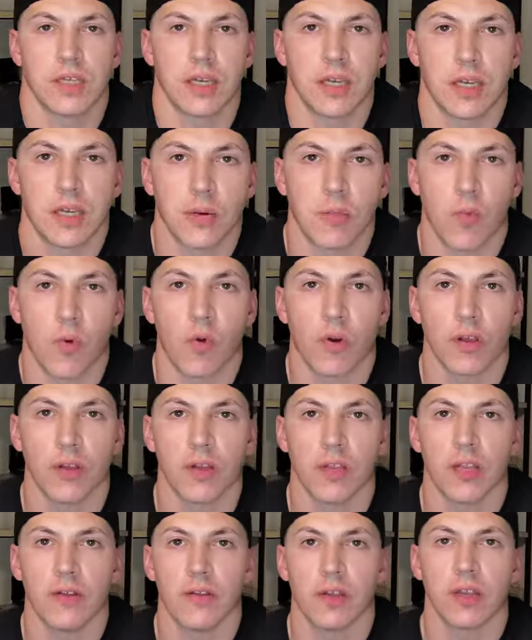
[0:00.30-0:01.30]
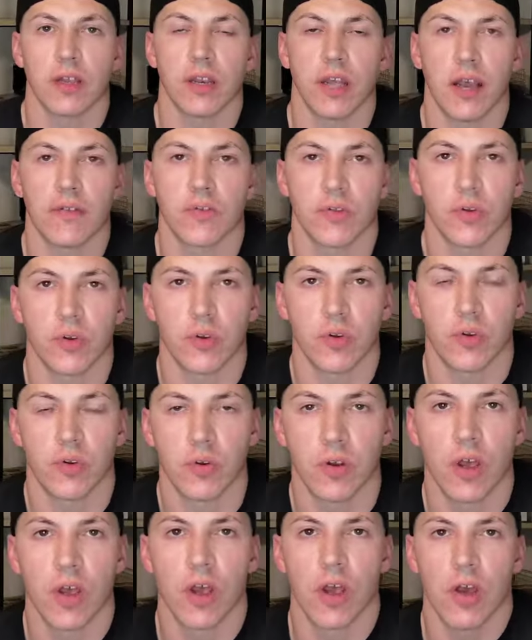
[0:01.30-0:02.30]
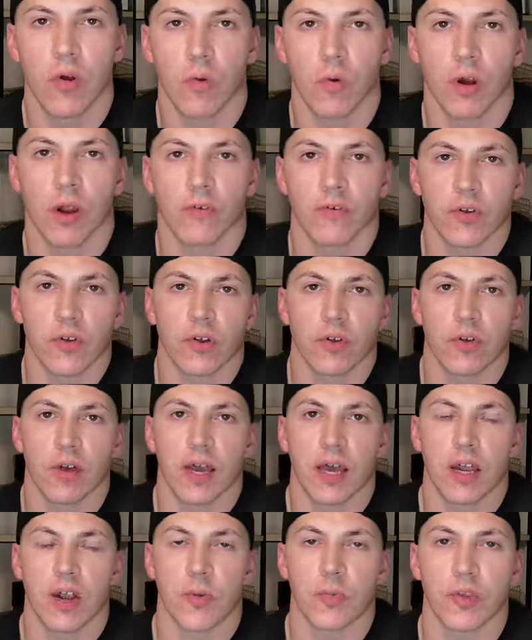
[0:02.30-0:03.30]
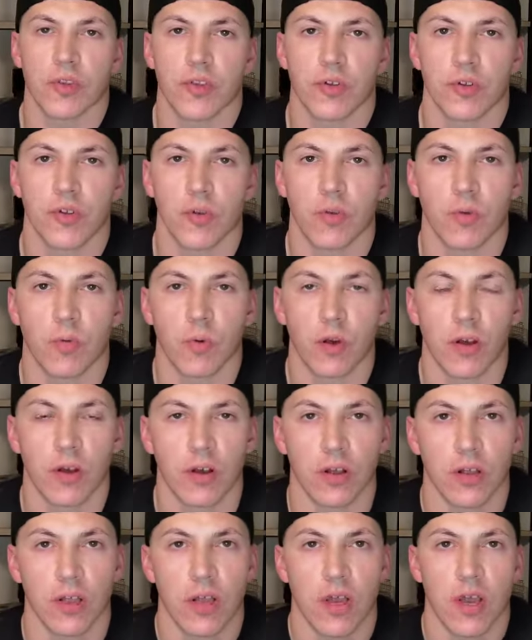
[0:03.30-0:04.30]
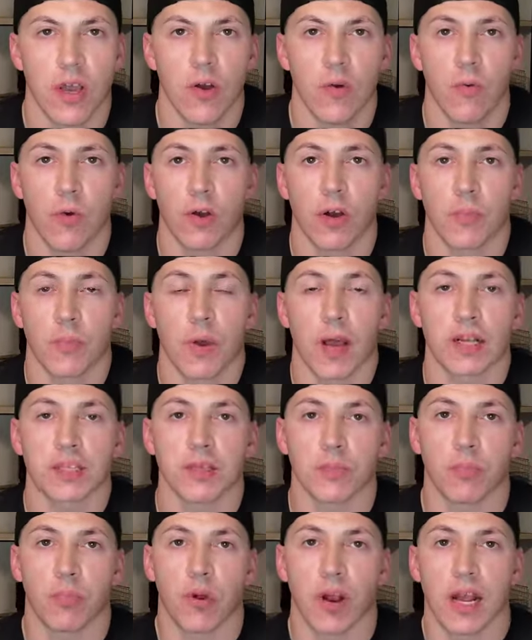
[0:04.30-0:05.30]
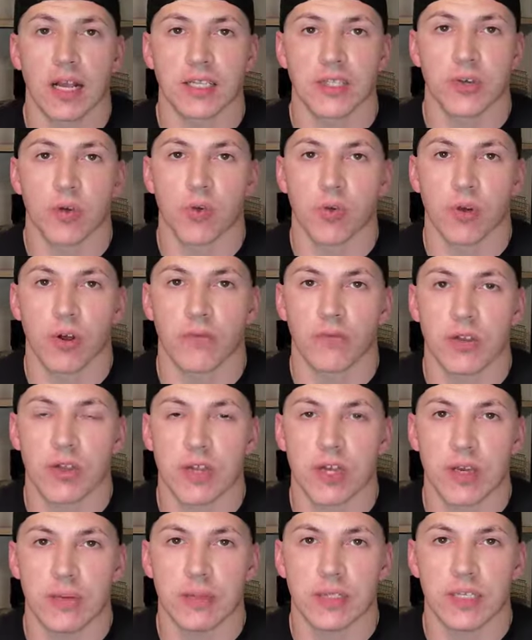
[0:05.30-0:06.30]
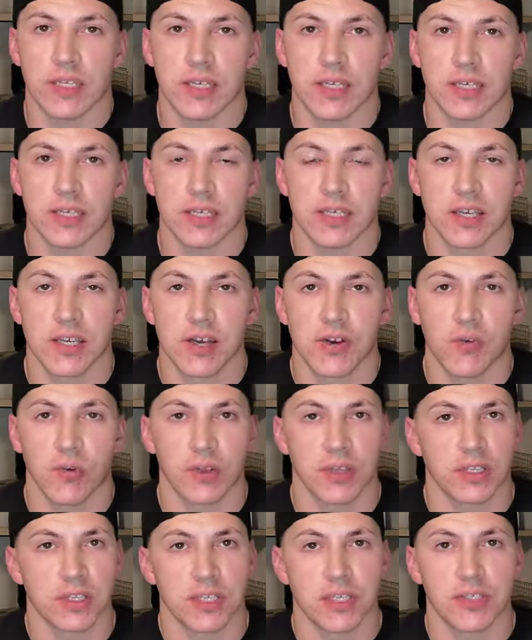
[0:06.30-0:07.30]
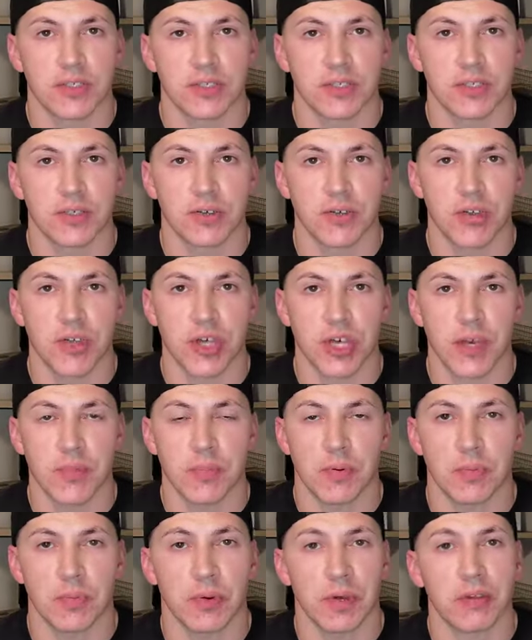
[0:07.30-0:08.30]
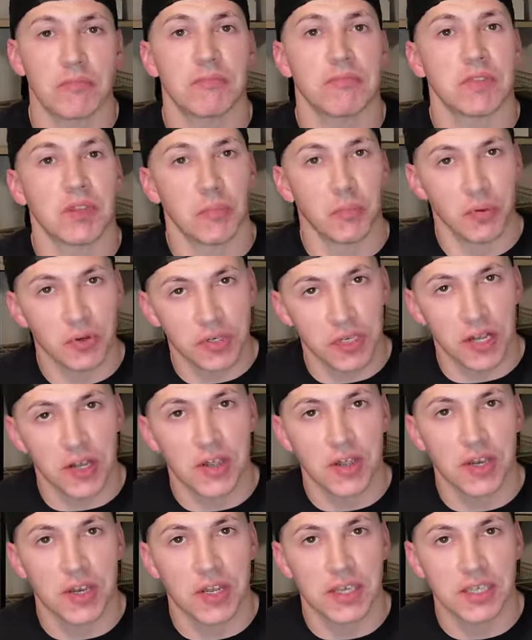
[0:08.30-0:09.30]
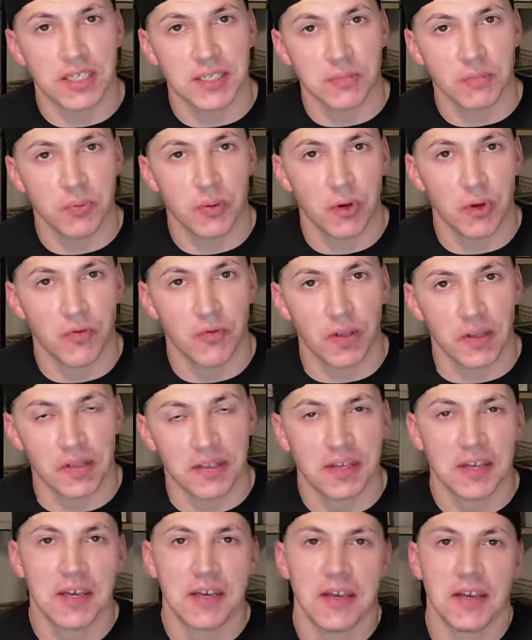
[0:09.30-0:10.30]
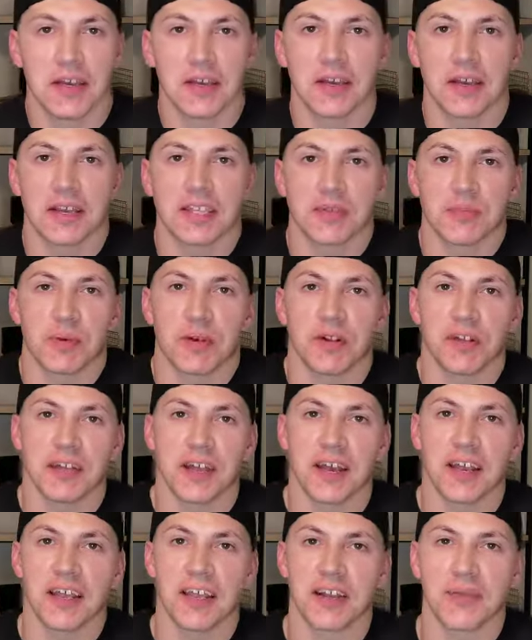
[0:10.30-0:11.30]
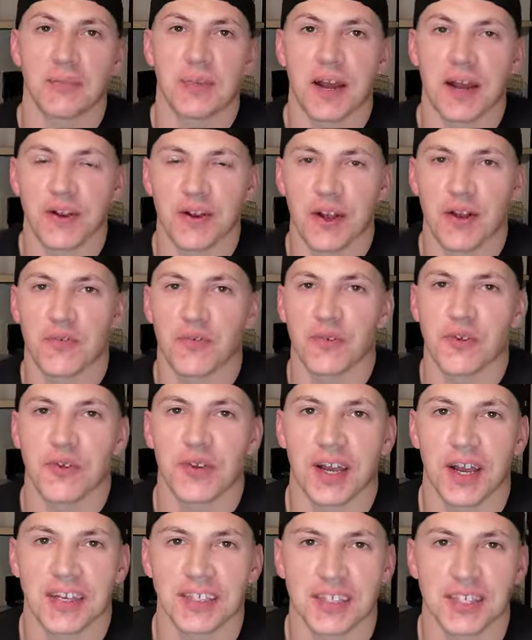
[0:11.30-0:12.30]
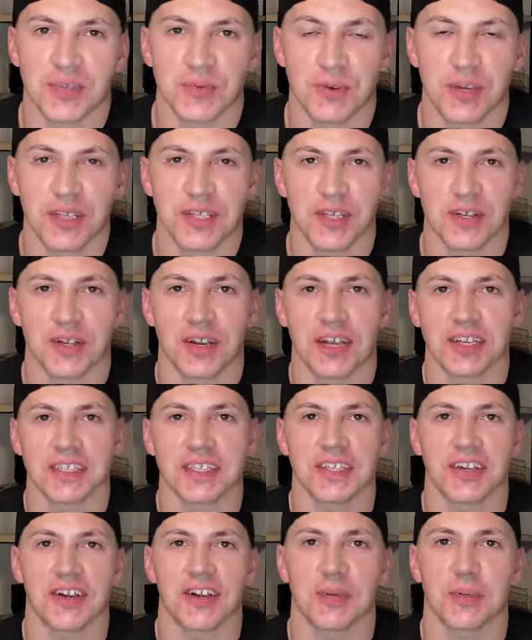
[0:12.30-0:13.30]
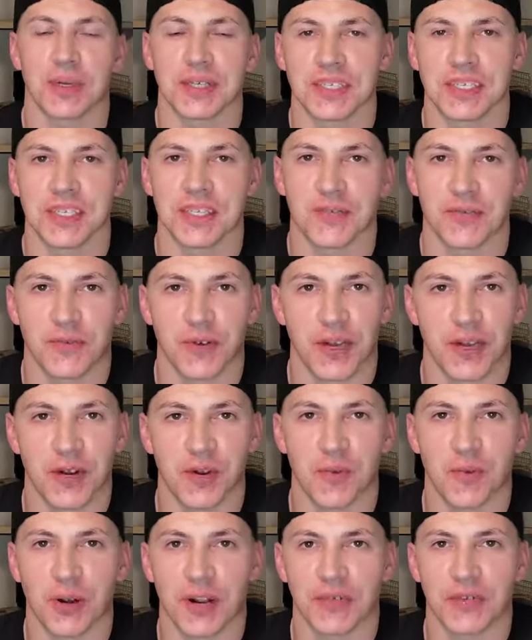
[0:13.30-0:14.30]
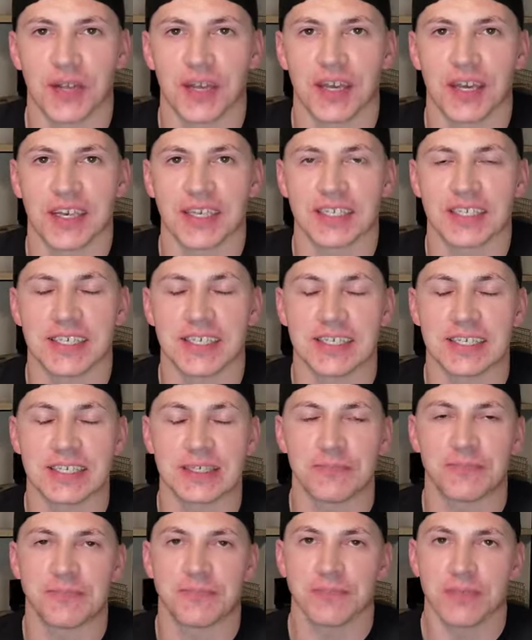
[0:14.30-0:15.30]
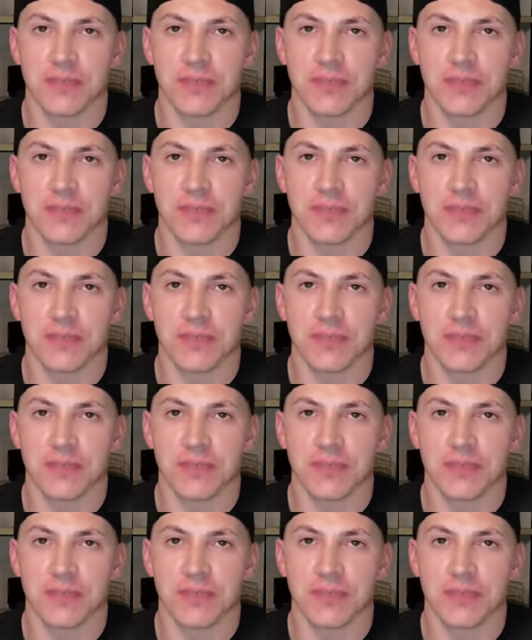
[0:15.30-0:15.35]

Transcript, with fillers: Hey, good morning, good evening, good afternoon, wherever you're at. Hope that you're doing well. Welcome back to Brad's Corner of the Cheap Seats, where the seats are still cheap, but the production is improving. Got some better lighting in the background for you guys this week, so you're not staring at my ceiling fan or whatever the case is.